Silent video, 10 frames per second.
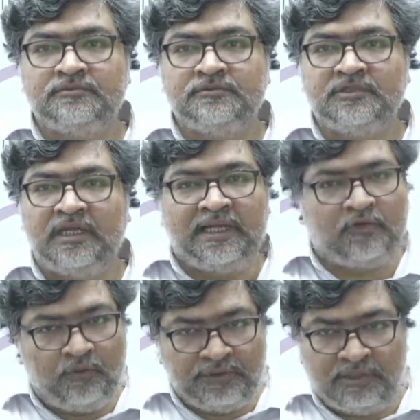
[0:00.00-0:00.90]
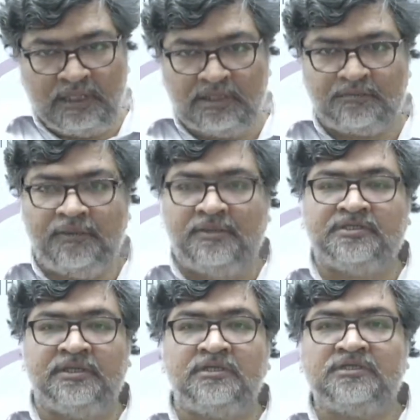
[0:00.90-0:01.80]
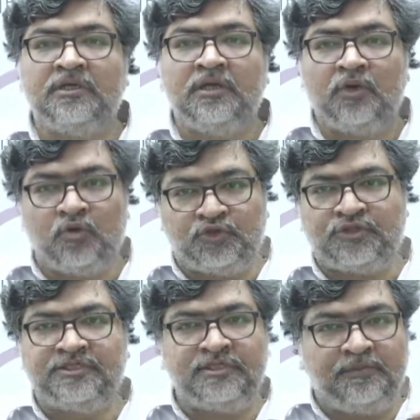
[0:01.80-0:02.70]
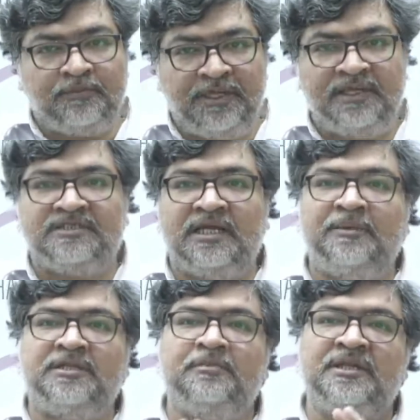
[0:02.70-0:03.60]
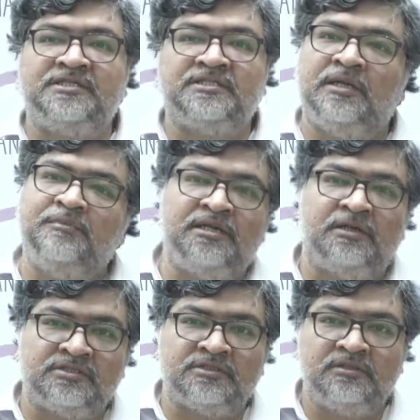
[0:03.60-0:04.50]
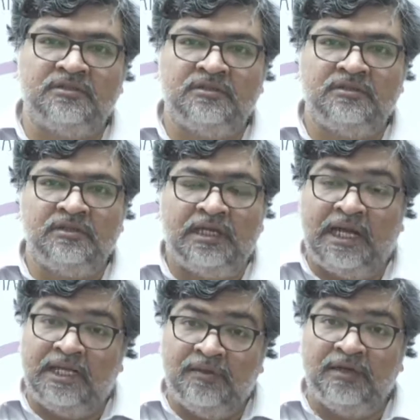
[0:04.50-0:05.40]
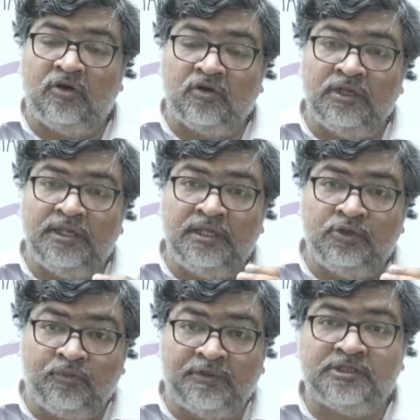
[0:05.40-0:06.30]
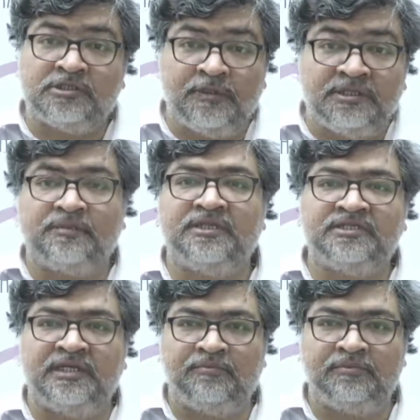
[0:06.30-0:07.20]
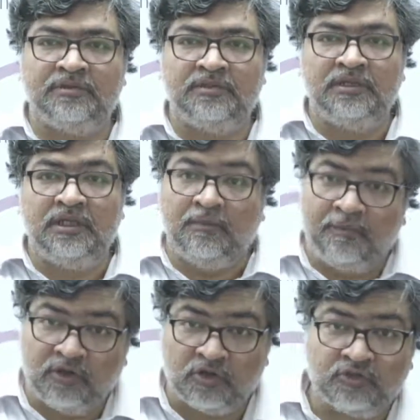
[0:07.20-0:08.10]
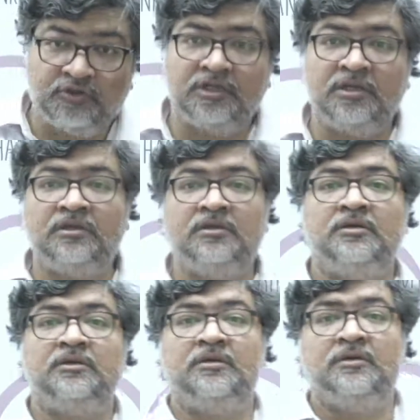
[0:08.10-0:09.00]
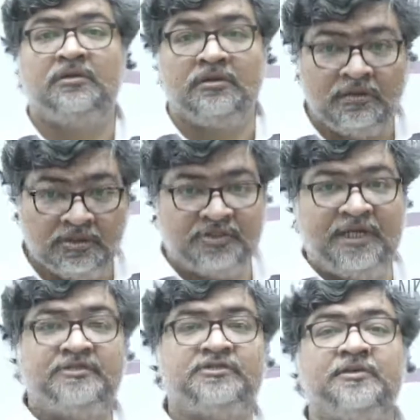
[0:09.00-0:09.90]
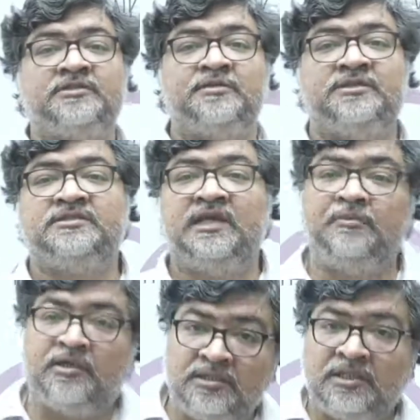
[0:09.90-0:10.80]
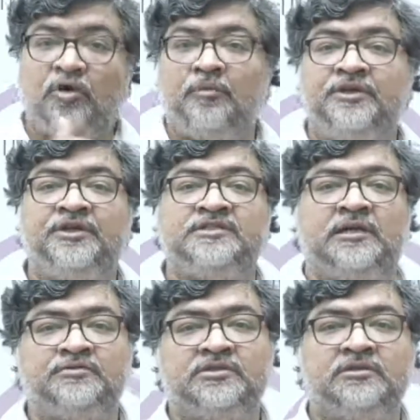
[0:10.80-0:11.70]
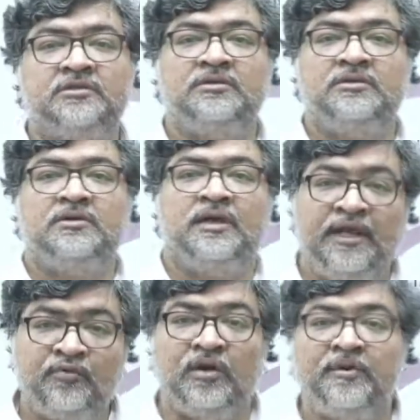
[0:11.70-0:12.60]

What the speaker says: And over the last previous years, questions in the pre-exam and the mains exam being asked, and even not only UPSC civil service exam, but also the state civil service exam or other competitive exams. Environment